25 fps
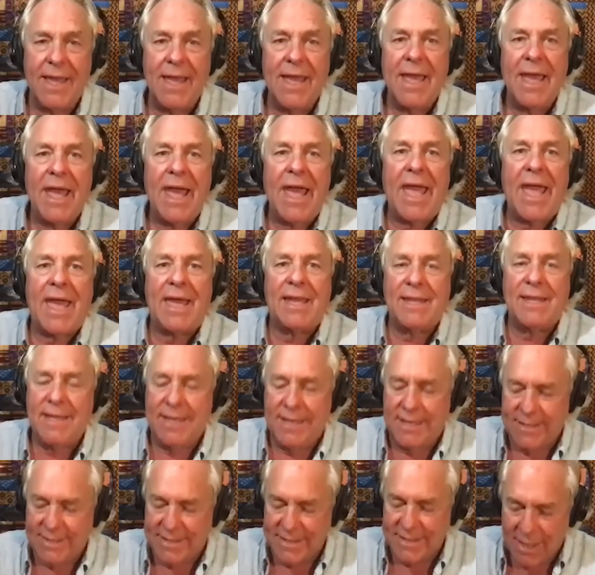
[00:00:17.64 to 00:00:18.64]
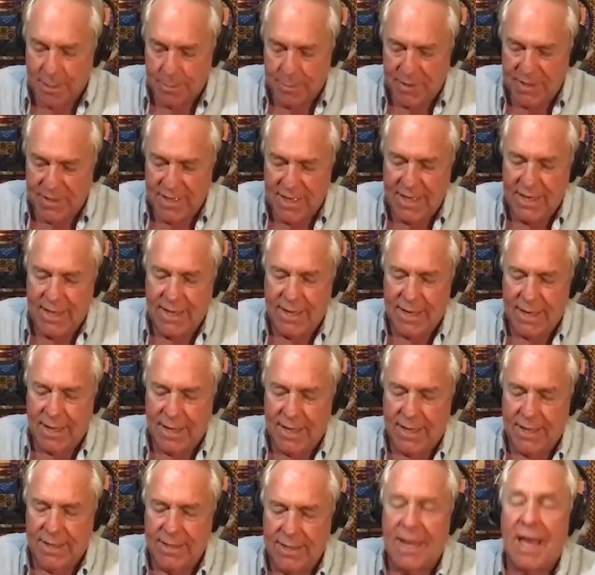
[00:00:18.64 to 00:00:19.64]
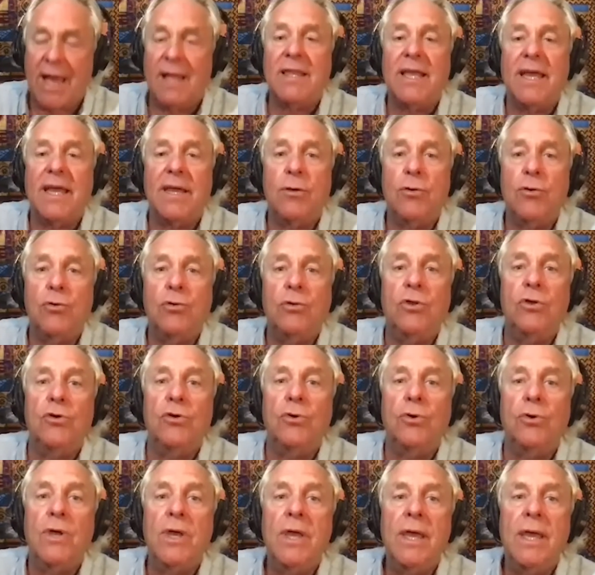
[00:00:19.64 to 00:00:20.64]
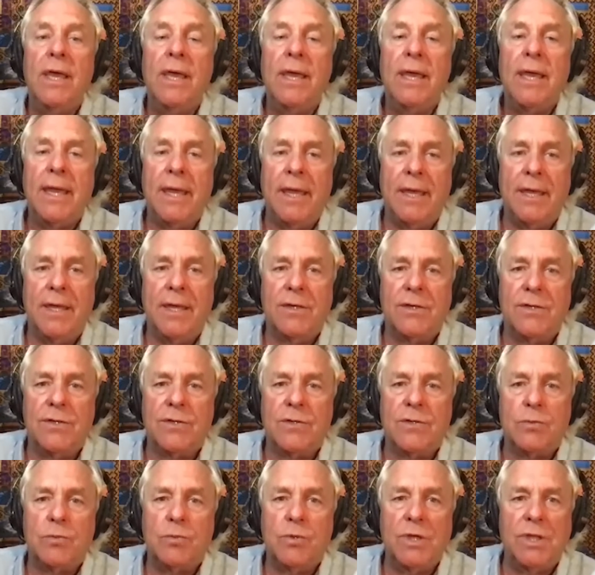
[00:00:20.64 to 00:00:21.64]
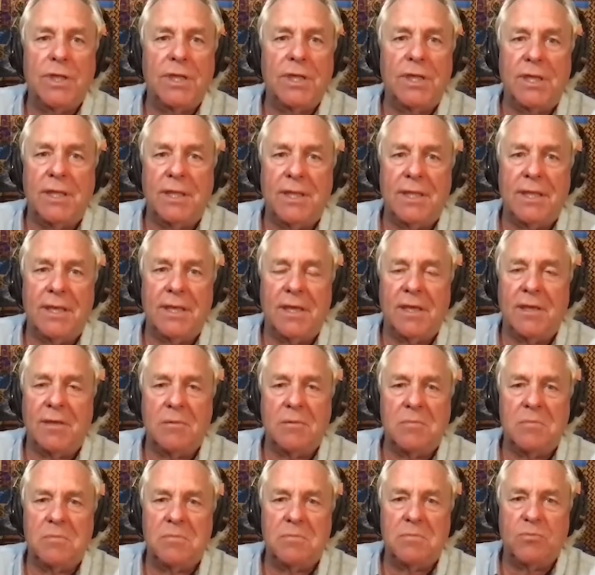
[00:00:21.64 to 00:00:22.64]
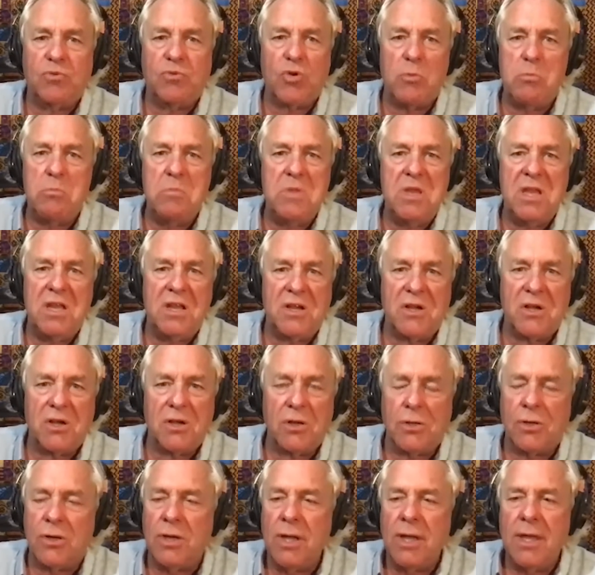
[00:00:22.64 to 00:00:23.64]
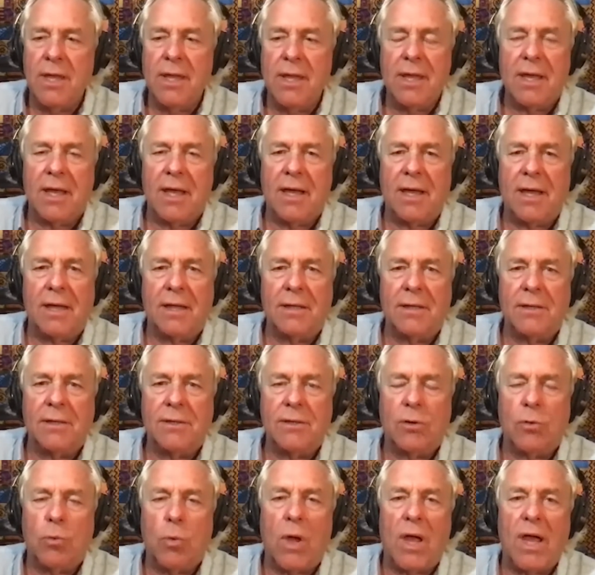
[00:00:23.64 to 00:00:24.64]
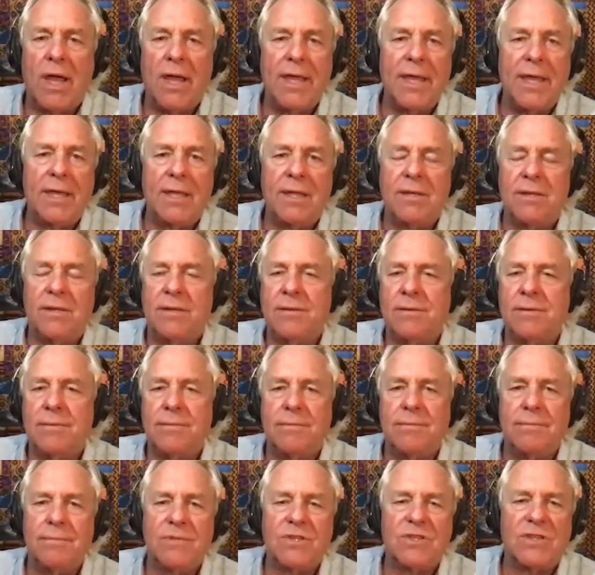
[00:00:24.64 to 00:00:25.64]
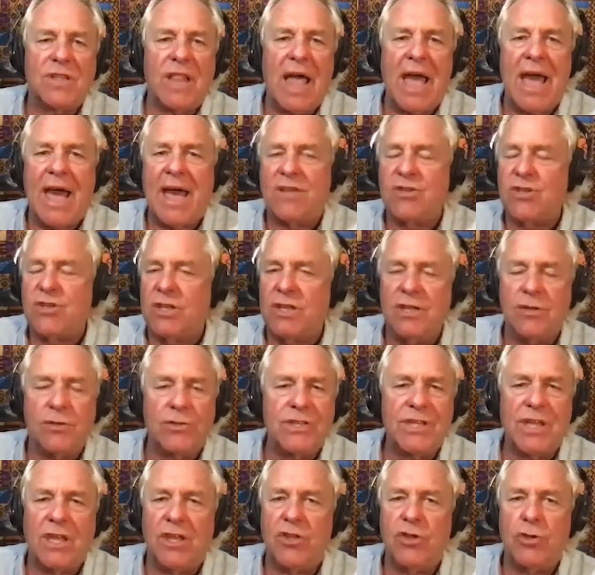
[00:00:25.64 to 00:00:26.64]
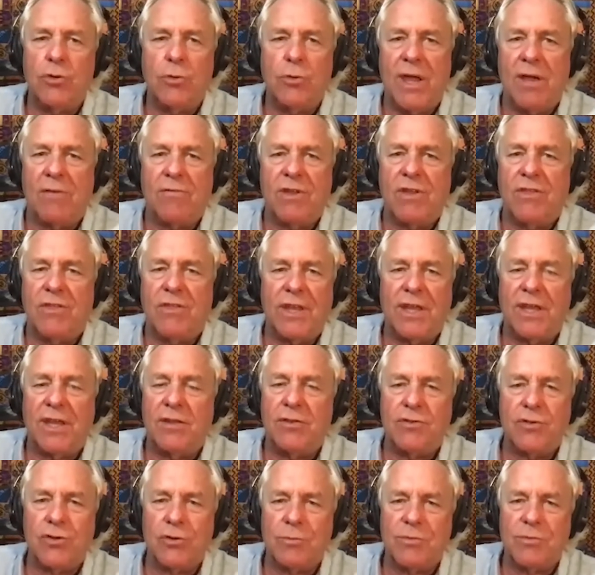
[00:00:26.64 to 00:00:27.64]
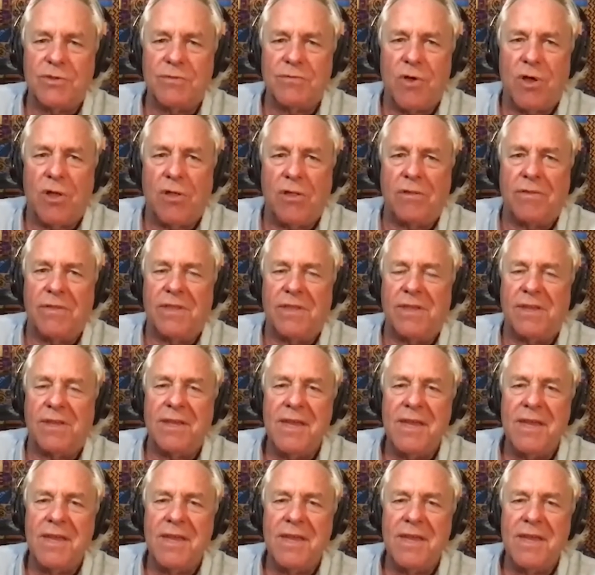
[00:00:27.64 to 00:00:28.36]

And his company, Nale Hulu, is really the premier Hawaiian slash, and he'll tell you everything in terms of all of the